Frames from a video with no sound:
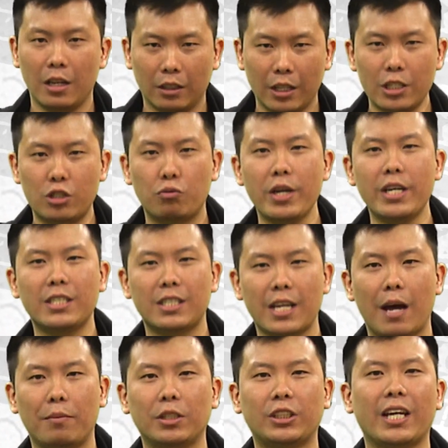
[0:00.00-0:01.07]
let's
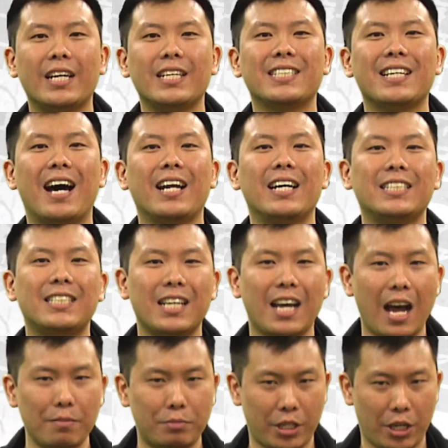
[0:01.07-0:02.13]
reestablish that it's not a
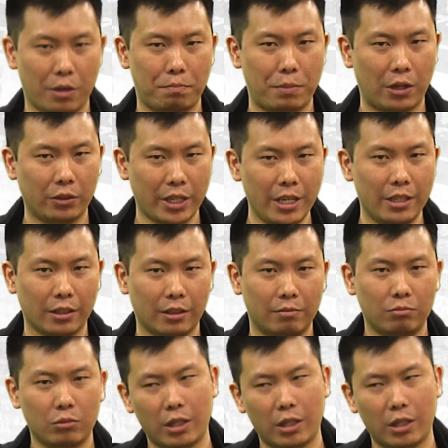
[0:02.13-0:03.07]
top-tier belt either.